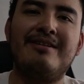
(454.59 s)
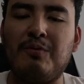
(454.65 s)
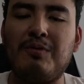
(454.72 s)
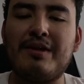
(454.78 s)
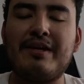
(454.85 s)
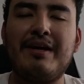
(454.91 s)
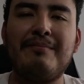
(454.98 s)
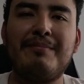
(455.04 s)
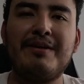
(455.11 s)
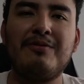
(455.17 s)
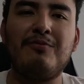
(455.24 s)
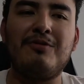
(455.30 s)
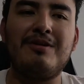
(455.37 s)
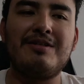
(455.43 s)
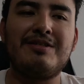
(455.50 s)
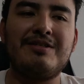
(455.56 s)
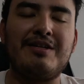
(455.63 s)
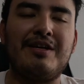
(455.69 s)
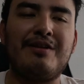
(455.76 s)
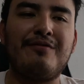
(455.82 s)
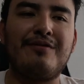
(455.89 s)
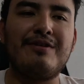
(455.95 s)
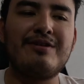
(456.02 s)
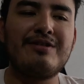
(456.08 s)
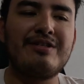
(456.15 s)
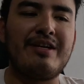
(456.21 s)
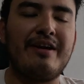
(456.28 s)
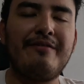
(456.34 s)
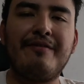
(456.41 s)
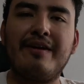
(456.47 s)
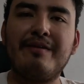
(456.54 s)
What happened was, at first
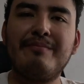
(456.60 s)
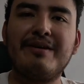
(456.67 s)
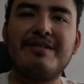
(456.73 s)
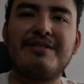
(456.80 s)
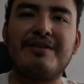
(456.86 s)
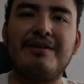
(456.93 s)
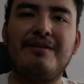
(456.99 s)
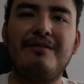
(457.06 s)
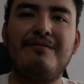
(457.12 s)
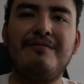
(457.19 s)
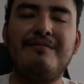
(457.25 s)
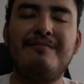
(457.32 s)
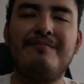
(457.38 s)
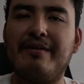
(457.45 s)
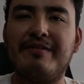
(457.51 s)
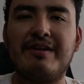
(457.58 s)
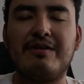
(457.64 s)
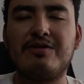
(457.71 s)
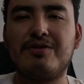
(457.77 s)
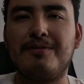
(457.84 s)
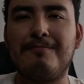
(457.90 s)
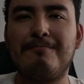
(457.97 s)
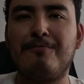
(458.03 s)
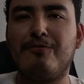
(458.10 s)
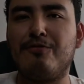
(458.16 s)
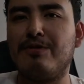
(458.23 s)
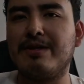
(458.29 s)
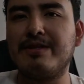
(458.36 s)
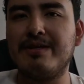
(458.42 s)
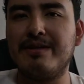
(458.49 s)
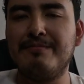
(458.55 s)
I find myself having some
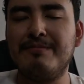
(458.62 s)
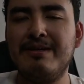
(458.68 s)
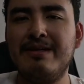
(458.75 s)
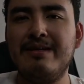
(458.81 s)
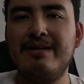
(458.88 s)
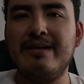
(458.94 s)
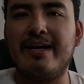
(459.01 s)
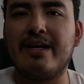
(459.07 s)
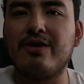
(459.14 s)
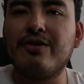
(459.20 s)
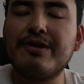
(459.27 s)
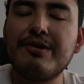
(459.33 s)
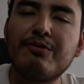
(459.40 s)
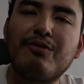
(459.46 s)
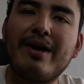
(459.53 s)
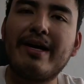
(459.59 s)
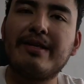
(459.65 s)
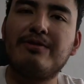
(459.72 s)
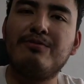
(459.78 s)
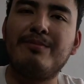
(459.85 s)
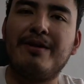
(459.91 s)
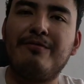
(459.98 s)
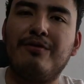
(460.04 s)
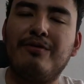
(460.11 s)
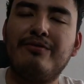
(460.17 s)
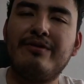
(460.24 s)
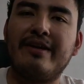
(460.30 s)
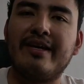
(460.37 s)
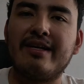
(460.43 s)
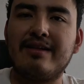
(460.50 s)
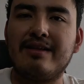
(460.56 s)
free time and going right to my
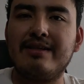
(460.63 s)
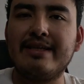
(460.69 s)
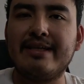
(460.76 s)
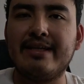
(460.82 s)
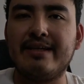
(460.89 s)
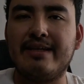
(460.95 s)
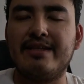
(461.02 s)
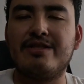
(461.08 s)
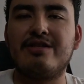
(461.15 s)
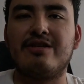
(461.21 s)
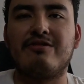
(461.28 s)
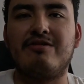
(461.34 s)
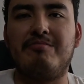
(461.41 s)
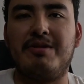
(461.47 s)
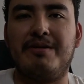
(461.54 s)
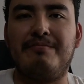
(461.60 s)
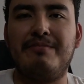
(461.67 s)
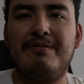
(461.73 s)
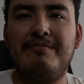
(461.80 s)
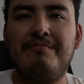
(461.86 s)
phone and clicking Instagram app.